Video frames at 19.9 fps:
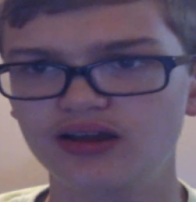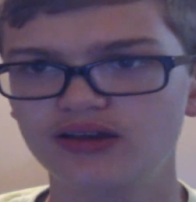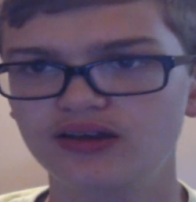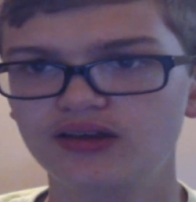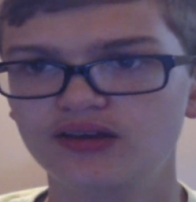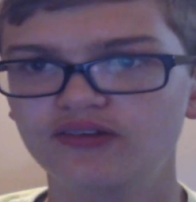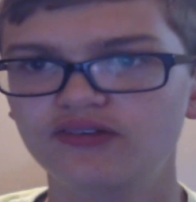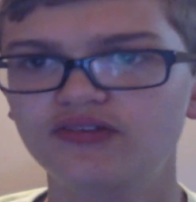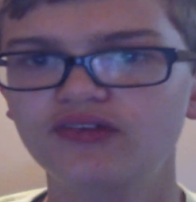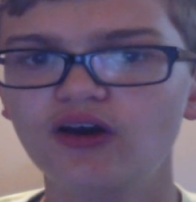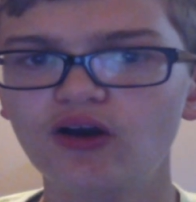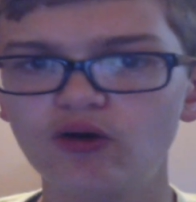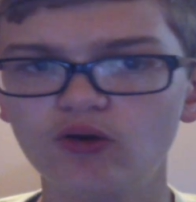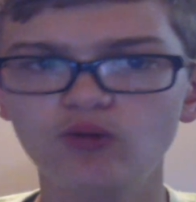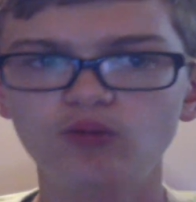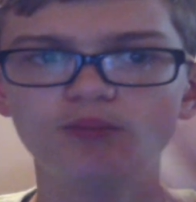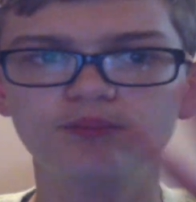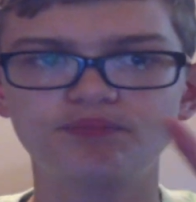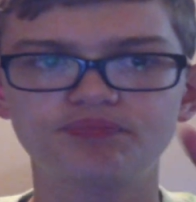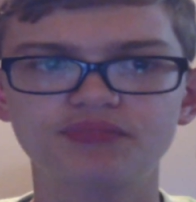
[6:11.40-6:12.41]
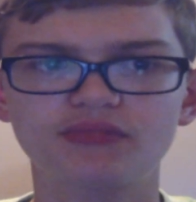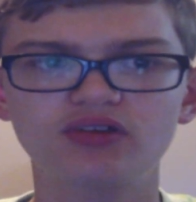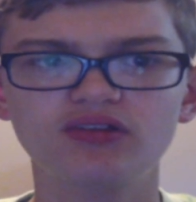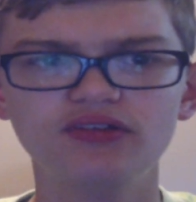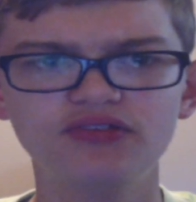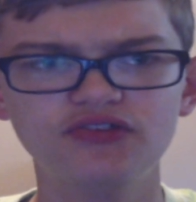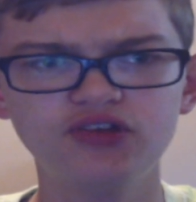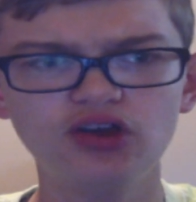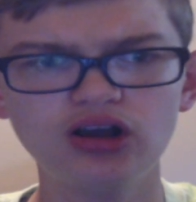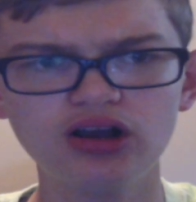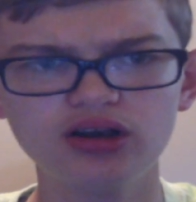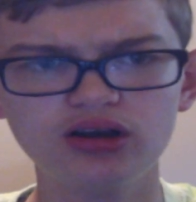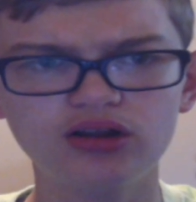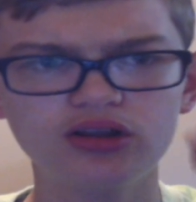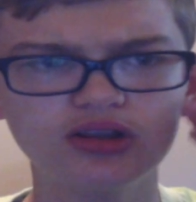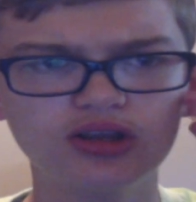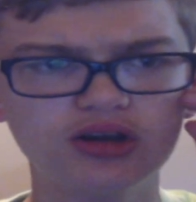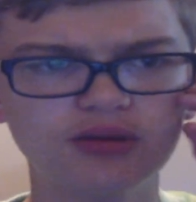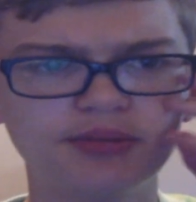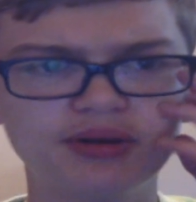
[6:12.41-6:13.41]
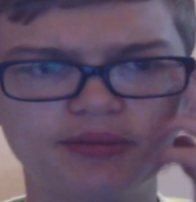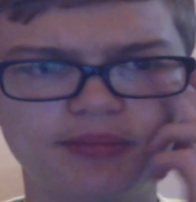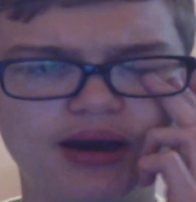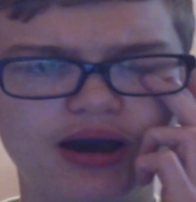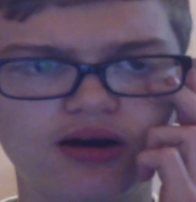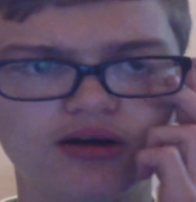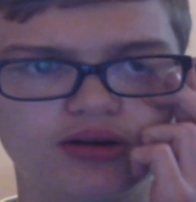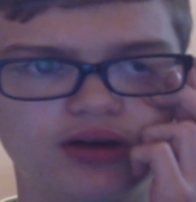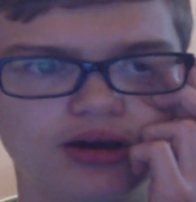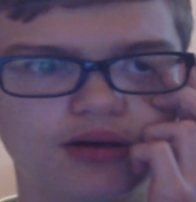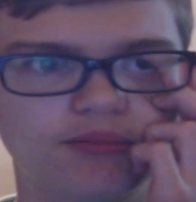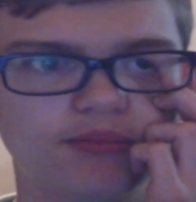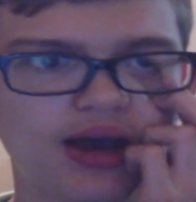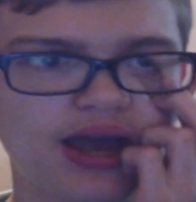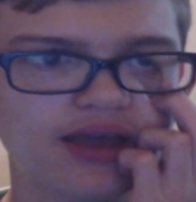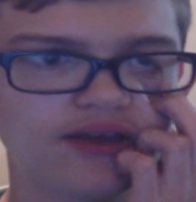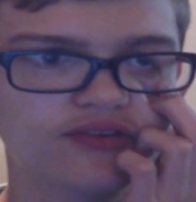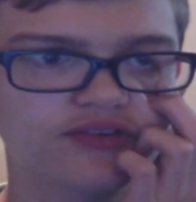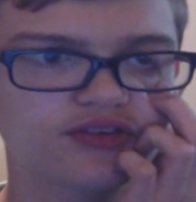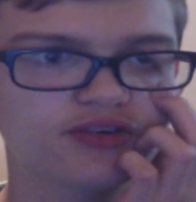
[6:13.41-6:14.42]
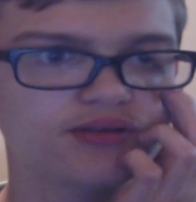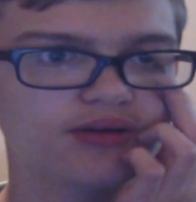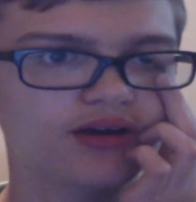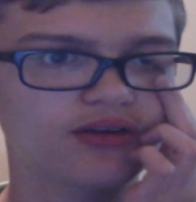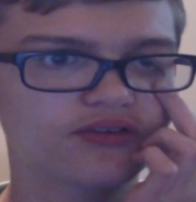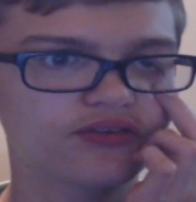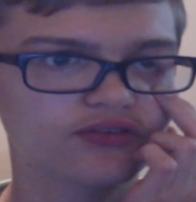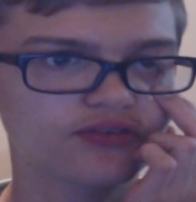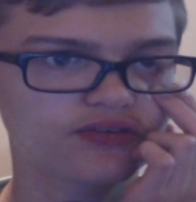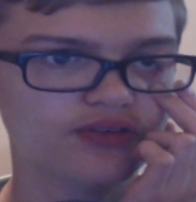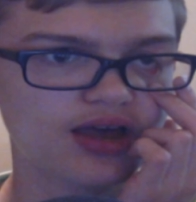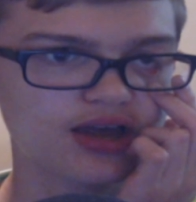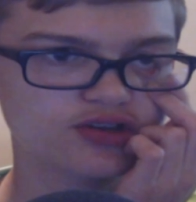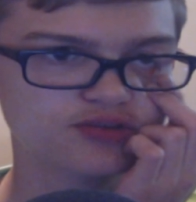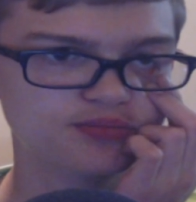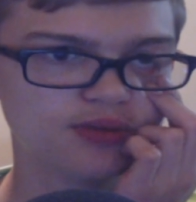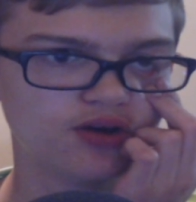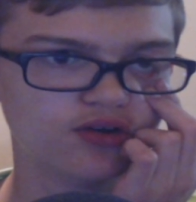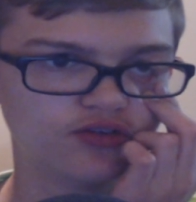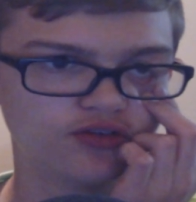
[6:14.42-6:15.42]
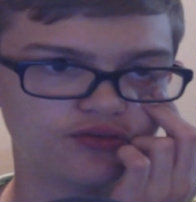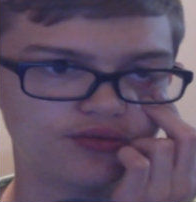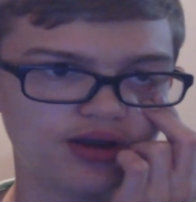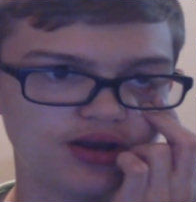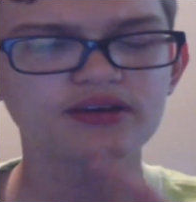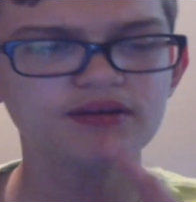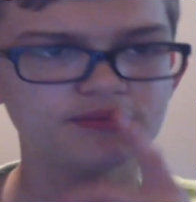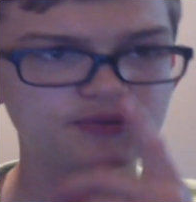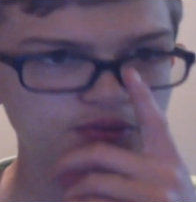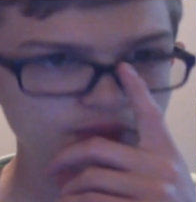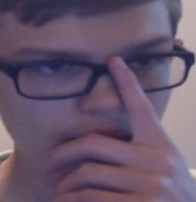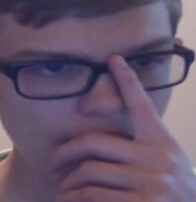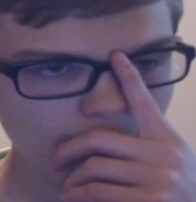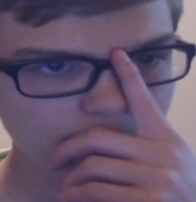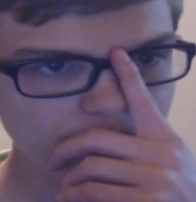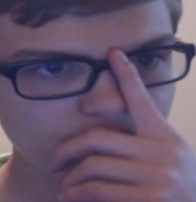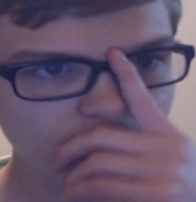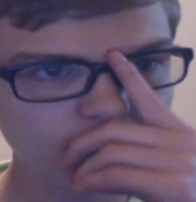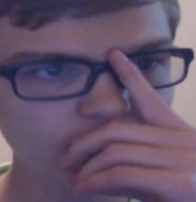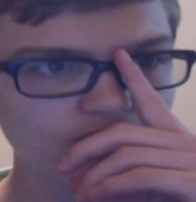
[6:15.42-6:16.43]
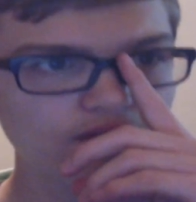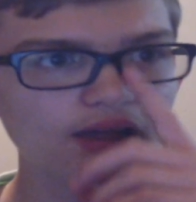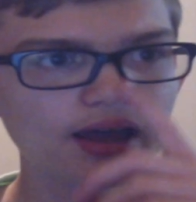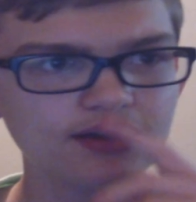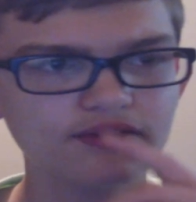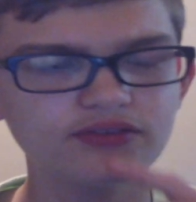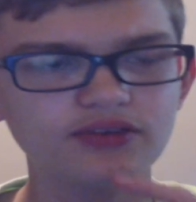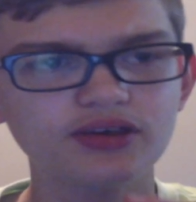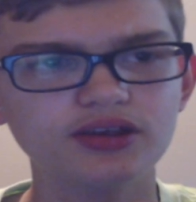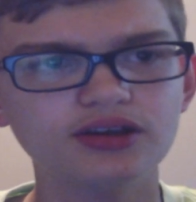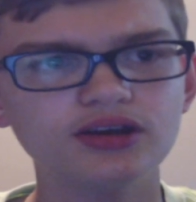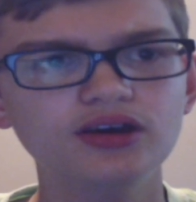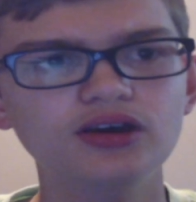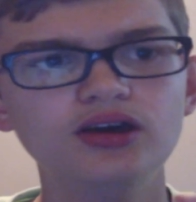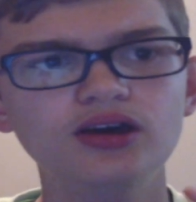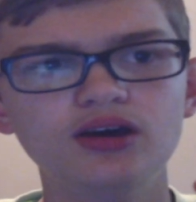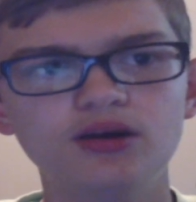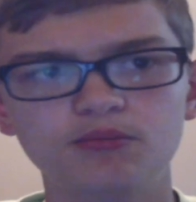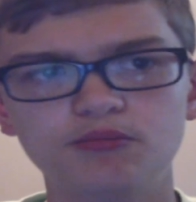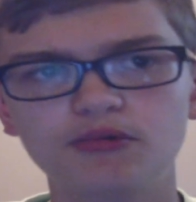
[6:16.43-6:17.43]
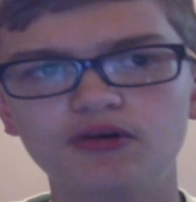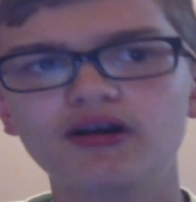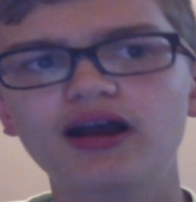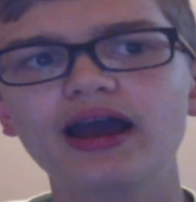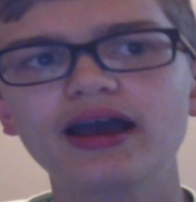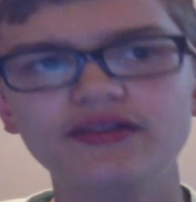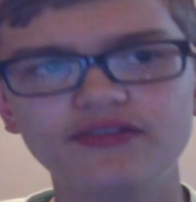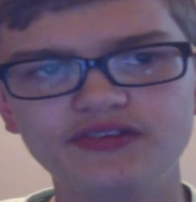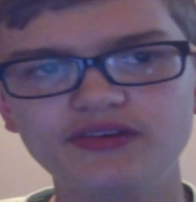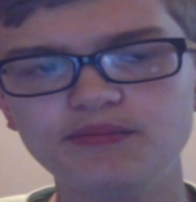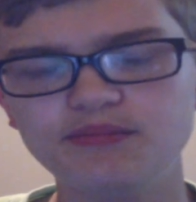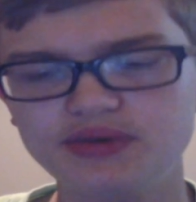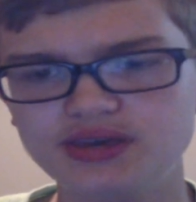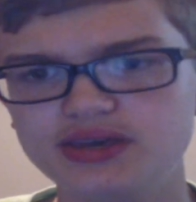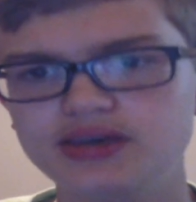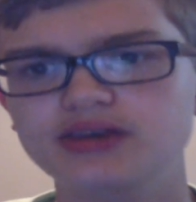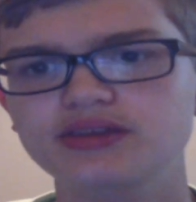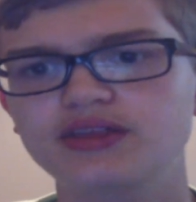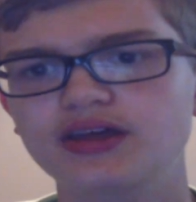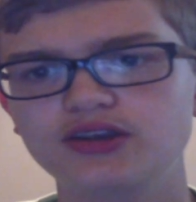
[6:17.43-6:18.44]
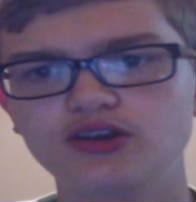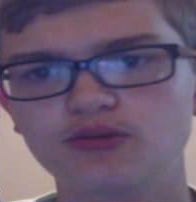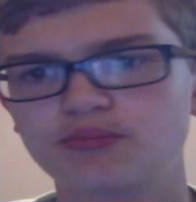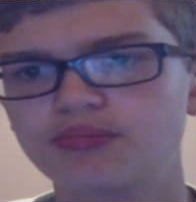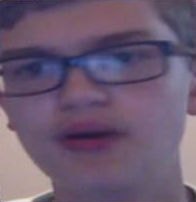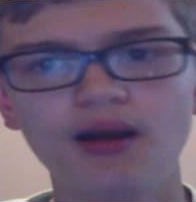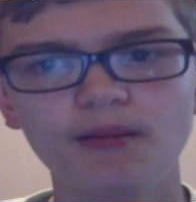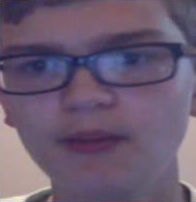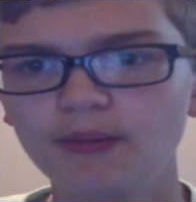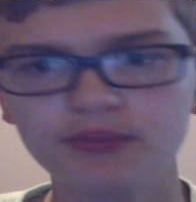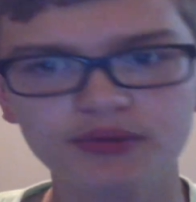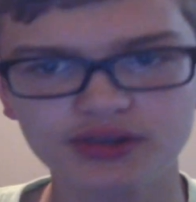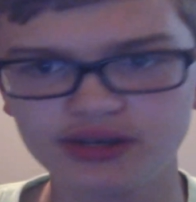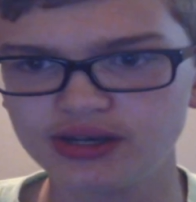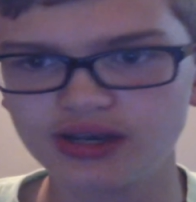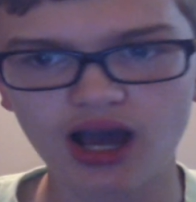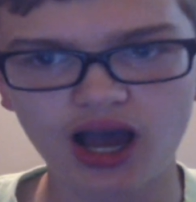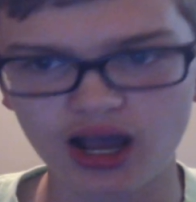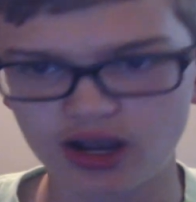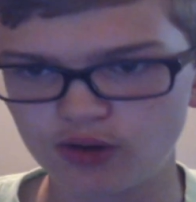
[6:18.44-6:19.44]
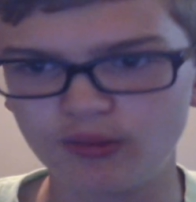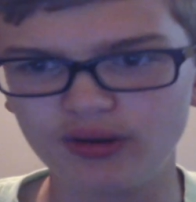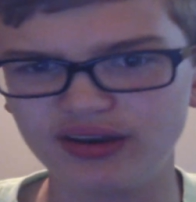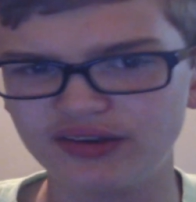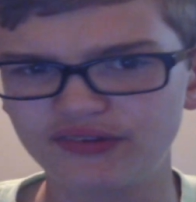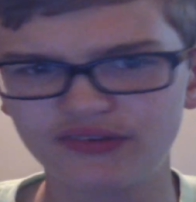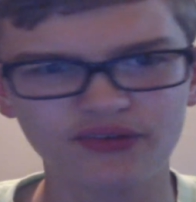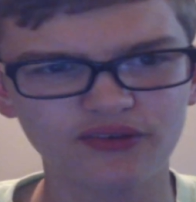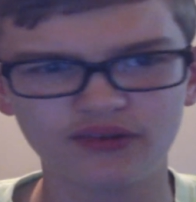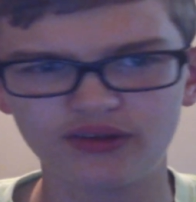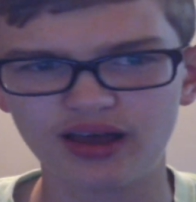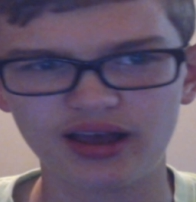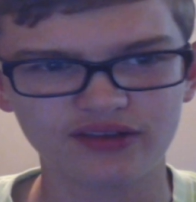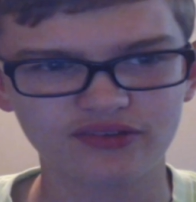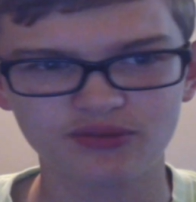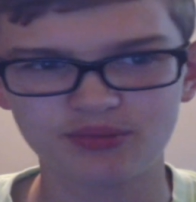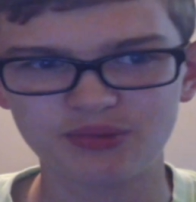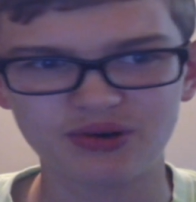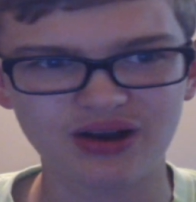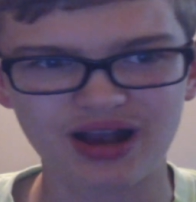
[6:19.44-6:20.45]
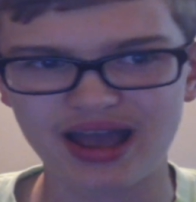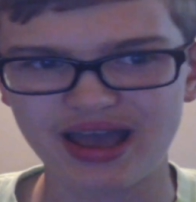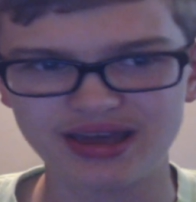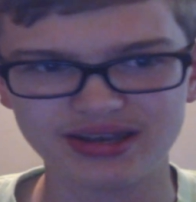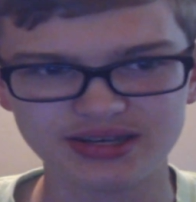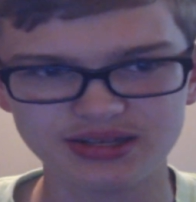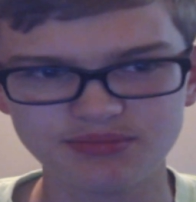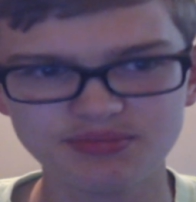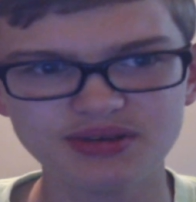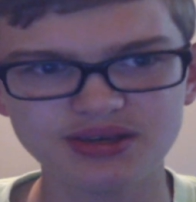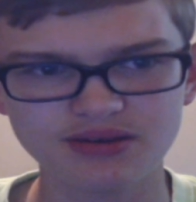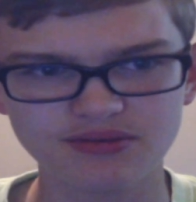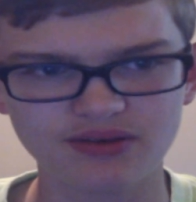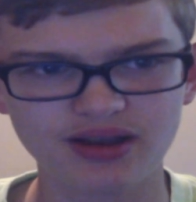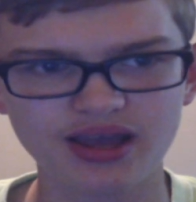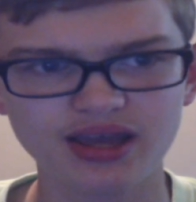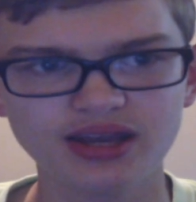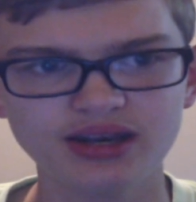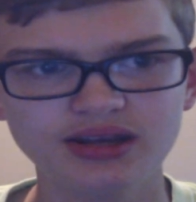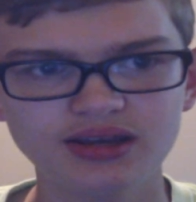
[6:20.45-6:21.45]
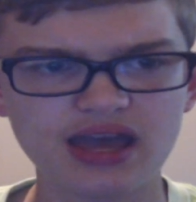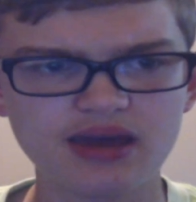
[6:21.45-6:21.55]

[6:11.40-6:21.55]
So let's talk a little bit about MySQL/Postgres. If you haven't selected MariaDB, then you're probably not going to select MariaDB, right?